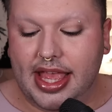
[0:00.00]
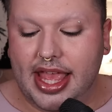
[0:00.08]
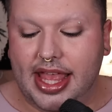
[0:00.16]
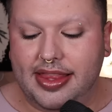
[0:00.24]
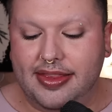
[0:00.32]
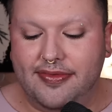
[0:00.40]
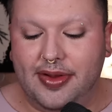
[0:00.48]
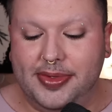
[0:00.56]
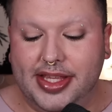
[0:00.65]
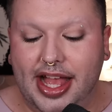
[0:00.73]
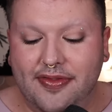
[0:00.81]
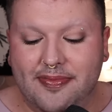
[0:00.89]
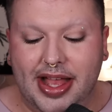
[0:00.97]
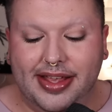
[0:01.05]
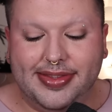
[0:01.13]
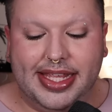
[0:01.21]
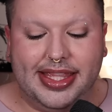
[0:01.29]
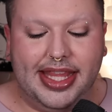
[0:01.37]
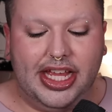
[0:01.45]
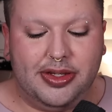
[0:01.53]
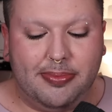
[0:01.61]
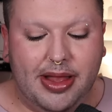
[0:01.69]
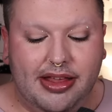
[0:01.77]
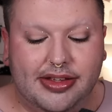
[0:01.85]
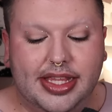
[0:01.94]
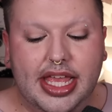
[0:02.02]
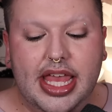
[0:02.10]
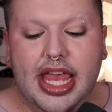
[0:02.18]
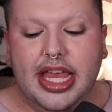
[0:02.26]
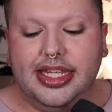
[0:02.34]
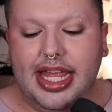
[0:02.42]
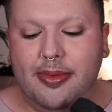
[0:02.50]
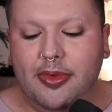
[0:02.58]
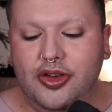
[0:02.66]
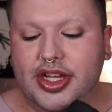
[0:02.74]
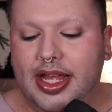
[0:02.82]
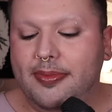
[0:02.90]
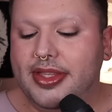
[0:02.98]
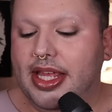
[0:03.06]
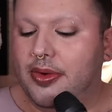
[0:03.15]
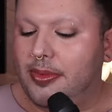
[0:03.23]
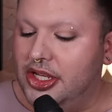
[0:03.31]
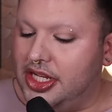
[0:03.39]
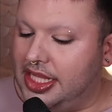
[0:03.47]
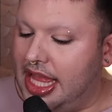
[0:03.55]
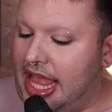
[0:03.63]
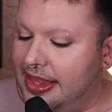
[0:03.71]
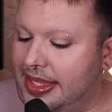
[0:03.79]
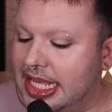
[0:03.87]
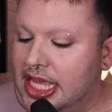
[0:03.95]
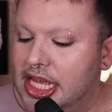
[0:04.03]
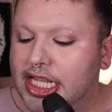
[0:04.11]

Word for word: and from soft moss and lush bogs to emerald gems and rich glens,